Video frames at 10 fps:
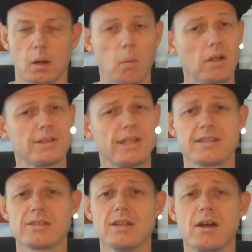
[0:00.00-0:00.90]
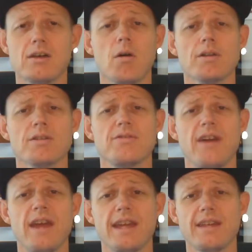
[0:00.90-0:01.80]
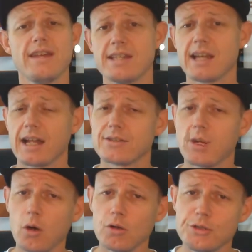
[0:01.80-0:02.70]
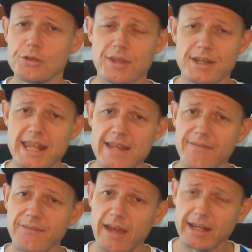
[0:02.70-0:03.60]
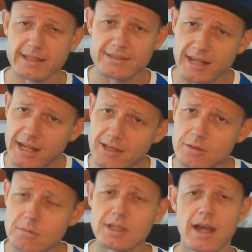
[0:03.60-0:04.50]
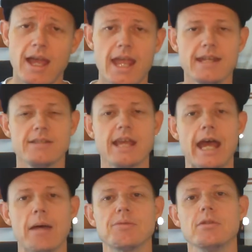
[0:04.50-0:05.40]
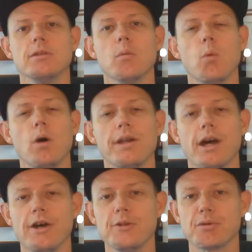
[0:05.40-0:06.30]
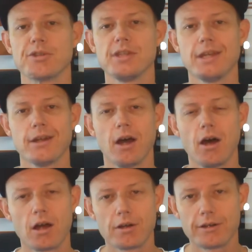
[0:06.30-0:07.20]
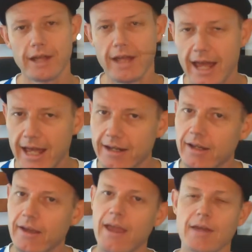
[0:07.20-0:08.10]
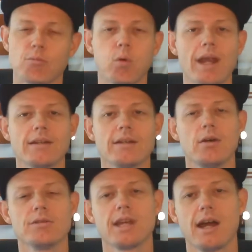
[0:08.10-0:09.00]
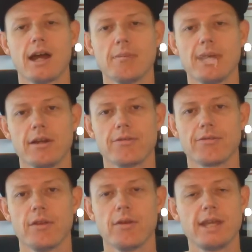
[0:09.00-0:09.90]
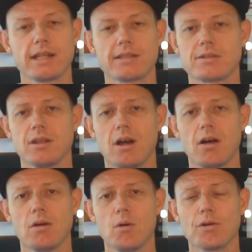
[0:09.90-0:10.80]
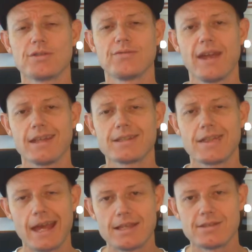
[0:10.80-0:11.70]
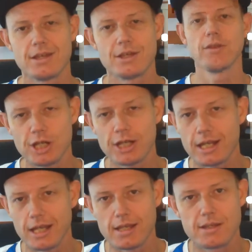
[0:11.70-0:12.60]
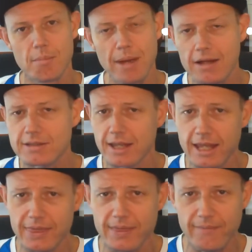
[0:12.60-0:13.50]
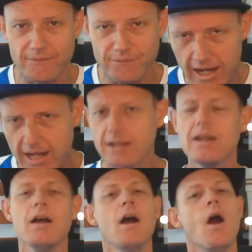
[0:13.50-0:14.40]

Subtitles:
Well, Texas Longhorns fans, as I told you, the defect continues. It is absolutely 100% hard hat and raincoat time here for the Texas Longhorns fans as the shit is about to hit the fan.